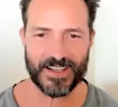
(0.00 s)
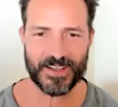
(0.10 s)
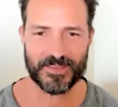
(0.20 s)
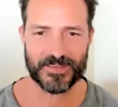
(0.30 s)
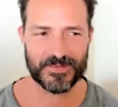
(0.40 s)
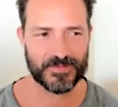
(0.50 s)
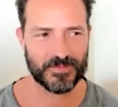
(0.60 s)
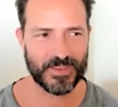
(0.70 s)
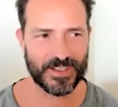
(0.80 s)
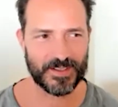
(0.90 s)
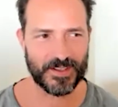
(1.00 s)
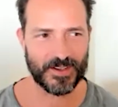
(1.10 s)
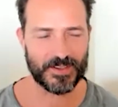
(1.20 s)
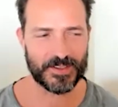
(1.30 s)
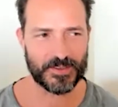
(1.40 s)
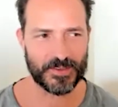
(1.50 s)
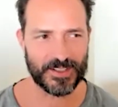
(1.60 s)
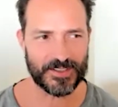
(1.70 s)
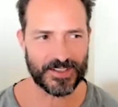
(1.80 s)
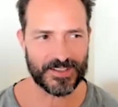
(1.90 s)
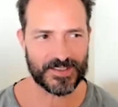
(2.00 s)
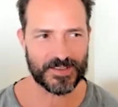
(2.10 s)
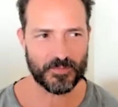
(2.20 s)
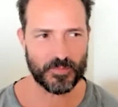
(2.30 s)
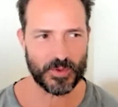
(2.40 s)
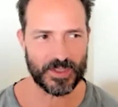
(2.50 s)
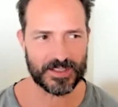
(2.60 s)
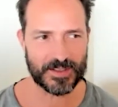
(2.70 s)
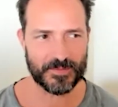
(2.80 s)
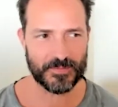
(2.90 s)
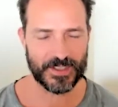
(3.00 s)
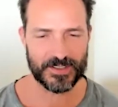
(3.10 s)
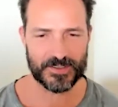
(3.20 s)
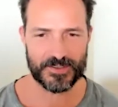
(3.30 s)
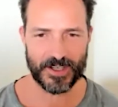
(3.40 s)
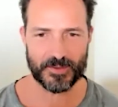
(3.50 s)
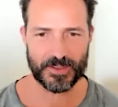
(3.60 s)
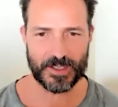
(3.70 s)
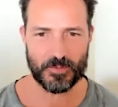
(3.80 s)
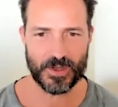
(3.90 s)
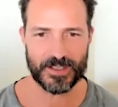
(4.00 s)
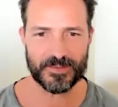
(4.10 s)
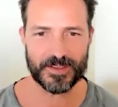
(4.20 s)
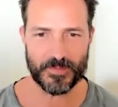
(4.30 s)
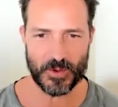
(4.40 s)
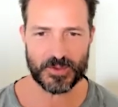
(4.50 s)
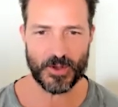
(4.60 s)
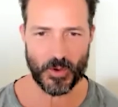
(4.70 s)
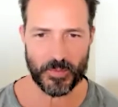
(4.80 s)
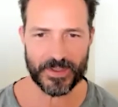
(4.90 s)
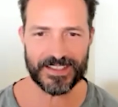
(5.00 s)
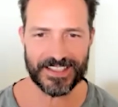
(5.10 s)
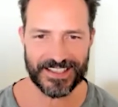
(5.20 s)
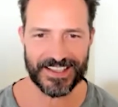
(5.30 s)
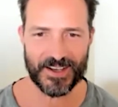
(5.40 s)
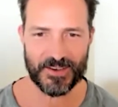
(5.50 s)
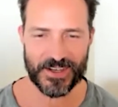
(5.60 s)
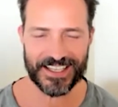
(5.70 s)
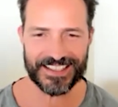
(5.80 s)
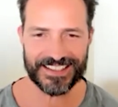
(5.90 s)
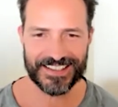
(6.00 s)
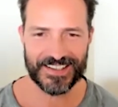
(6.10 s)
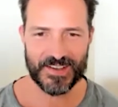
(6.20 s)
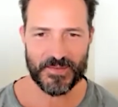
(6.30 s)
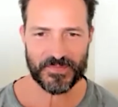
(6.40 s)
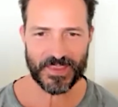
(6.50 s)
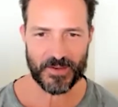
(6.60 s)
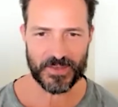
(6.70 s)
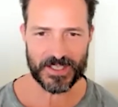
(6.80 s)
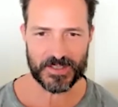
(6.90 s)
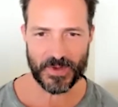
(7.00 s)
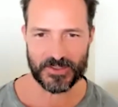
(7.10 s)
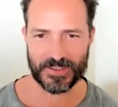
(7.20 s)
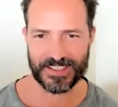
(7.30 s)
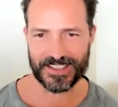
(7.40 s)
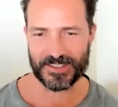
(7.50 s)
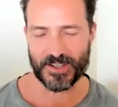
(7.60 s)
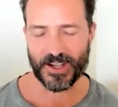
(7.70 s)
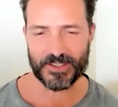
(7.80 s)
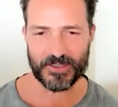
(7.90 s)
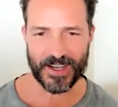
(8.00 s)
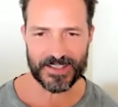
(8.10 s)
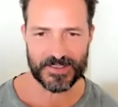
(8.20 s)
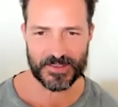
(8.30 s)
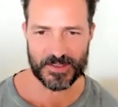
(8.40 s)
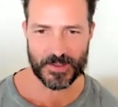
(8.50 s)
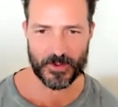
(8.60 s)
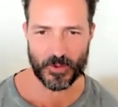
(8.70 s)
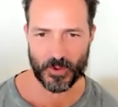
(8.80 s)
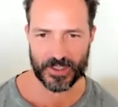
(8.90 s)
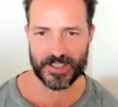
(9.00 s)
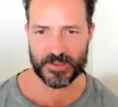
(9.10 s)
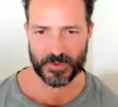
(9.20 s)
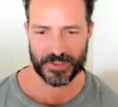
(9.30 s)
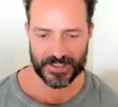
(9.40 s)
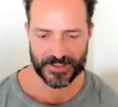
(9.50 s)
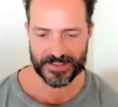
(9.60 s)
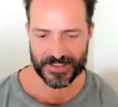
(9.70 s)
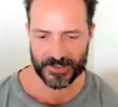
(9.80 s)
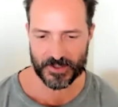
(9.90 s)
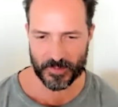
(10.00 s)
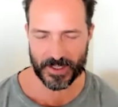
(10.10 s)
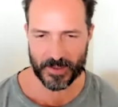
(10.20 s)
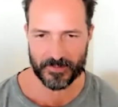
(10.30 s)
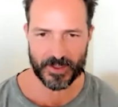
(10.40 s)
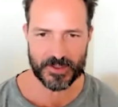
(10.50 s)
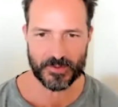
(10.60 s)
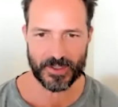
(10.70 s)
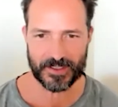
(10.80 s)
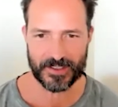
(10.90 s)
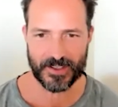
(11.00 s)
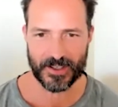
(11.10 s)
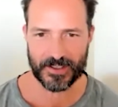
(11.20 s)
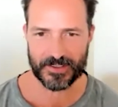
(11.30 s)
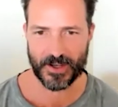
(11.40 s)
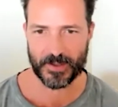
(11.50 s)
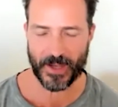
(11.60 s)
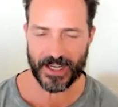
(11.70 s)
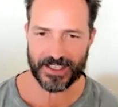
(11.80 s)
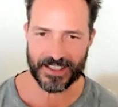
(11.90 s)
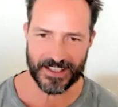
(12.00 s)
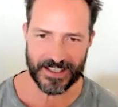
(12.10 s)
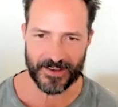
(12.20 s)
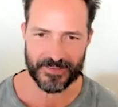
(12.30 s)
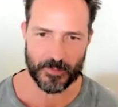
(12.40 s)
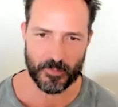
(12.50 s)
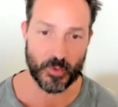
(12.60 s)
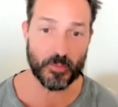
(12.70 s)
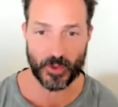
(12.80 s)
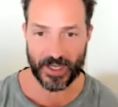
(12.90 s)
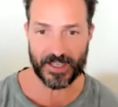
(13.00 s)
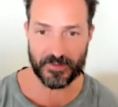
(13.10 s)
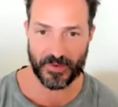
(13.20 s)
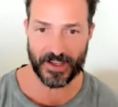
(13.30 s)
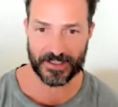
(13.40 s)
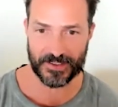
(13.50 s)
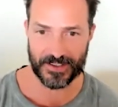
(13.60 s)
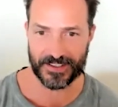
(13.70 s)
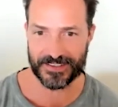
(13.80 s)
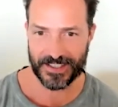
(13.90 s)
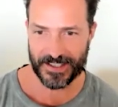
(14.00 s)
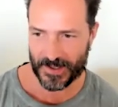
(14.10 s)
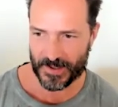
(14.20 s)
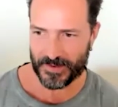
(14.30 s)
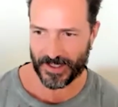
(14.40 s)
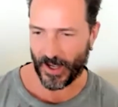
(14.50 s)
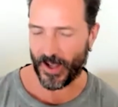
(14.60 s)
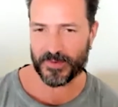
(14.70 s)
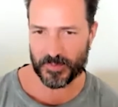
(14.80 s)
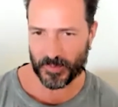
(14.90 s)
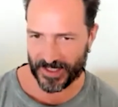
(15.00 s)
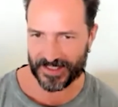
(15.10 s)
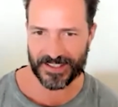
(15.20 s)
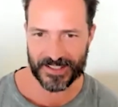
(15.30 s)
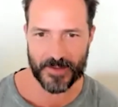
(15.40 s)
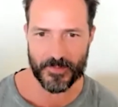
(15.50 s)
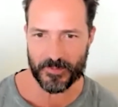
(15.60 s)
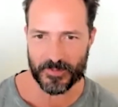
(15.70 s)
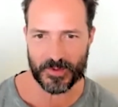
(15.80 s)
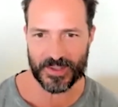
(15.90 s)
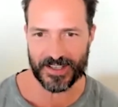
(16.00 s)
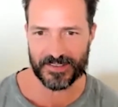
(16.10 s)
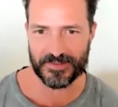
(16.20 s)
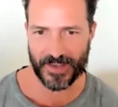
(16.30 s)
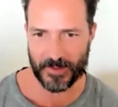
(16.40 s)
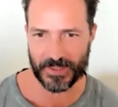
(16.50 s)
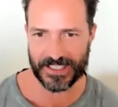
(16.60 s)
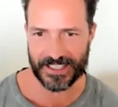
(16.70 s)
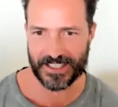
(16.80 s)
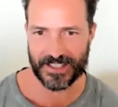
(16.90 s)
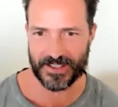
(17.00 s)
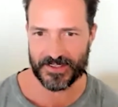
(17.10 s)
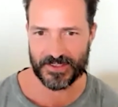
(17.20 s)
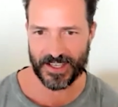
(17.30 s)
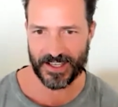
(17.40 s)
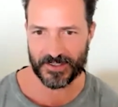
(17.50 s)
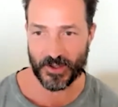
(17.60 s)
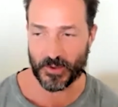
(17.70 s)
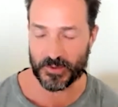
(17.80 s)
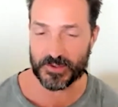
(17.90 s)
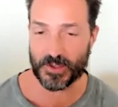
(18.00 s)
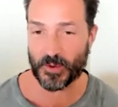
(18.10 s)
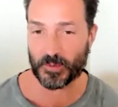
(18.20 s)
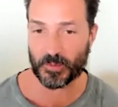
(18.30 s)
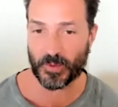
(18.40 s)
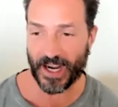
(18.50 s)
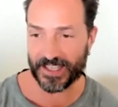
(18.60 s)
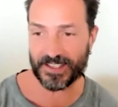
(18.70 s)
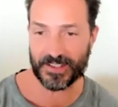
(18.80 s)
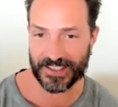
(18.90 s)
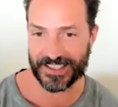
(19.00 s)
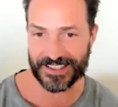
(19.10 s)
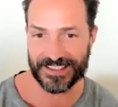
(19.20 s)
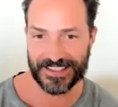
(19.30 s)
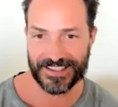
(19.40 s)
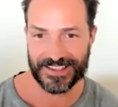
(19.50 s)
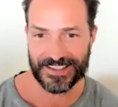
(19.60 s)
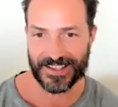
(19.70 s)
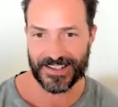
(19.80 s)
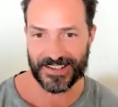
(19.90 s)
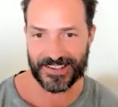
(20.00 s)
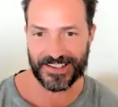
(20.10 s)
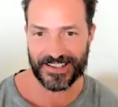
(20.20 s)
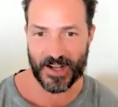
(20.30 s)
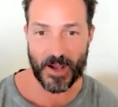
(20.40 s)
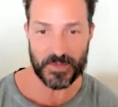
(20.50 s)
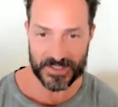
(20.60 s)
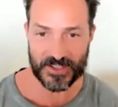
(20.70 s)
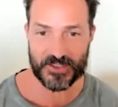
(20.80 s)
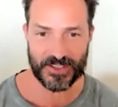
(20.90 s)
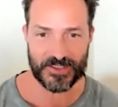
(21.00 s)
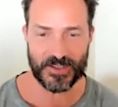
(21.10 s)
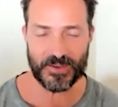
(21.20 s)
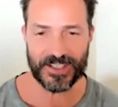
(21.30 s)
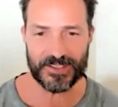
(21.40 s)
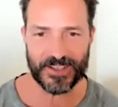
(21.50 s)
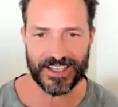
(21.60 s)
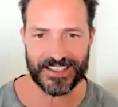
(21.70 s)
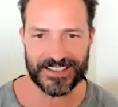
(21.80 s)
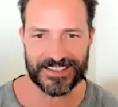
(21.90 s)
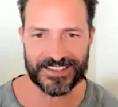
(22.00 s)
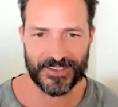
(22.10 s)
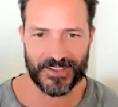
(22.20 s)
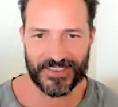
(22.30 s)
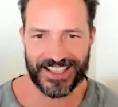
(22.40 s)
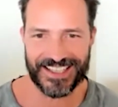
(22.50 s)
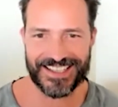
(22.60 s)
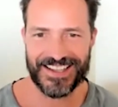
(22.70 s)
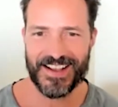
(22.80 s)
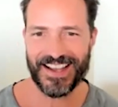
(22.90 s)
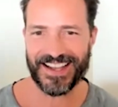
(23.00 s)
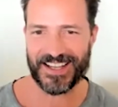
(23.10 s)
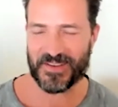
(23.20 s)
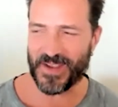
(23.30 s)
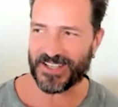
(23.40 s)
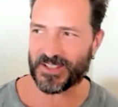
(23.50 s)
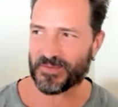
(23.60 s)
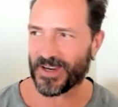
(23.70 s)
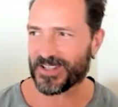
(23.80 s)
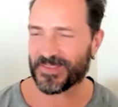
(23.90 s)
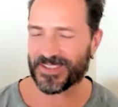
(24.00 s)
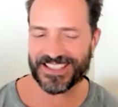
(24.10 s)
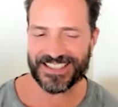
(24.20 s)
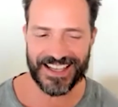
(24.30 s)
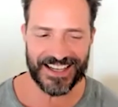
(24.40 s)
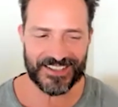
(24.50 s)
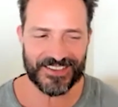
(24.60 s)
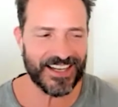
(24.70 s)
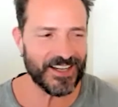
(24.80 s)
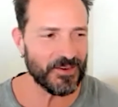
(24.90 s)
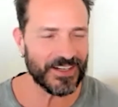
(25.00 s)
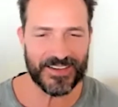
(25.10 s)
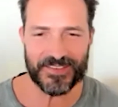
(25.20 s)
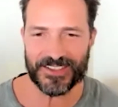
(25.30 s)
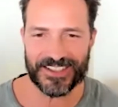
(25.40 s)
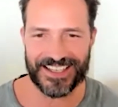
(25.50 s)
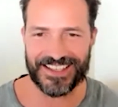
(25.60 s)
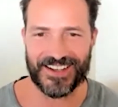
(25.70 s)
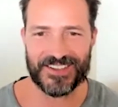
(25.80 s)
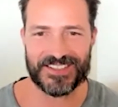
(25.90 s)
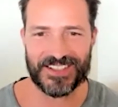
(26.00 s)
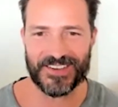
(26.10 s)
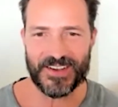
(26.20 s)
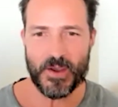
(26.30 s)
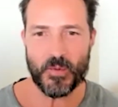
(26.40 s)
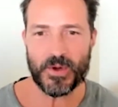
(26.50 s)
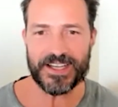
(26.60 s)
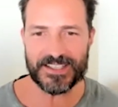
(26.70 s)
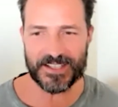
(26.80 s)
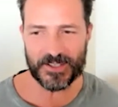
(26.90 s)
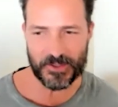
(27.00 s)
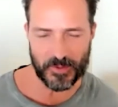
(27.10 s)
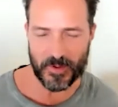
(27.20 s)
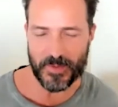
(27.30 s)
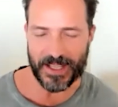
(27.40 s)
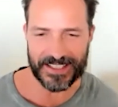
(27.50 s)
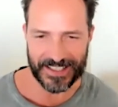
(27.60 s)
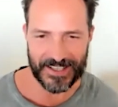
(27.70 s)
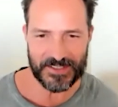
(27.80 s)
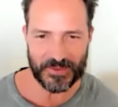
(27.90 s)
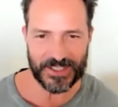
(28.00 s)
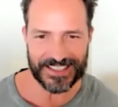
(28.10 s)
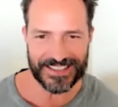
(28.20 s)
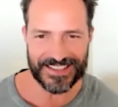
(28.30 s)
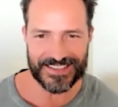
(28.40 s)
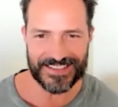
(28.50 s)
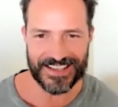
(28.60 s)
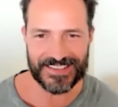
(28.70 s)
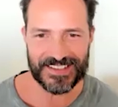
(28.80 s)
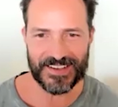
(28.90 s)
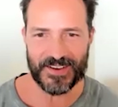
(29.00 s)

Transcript: out of all the traditions, Buddhism is generally one of the most open in that way. I mean, especially in contrast to some of the organized religions that do become very strict and dogmatic and then have the boomerang effect on the offspring that come up through that family lineage and go so radically in opposition to it, right? It's sort of like, I can imagine your parents being like, yeah, great, whatever, so what is there to rebel against, really, in a sense,